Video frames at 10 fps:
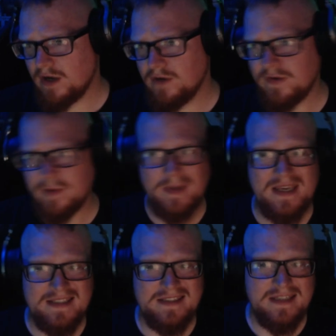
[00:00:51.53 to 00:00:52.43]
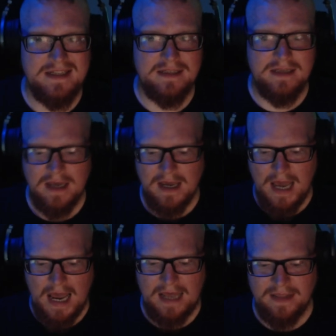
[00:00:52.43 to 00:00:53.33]
over to PC
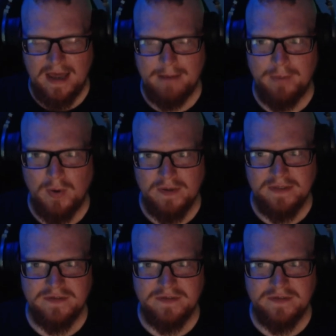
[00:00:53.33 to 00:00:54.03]
at that point.